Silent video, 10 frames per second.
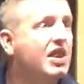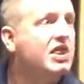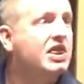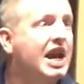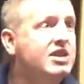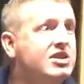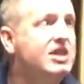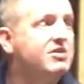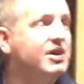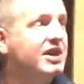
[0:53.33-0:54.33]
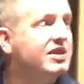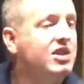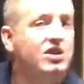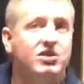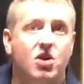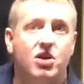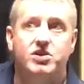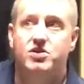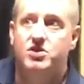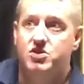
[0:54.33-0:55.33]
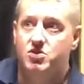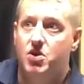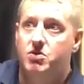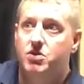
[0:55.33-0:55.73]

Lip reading: that's the event that's gonna cause the stroke.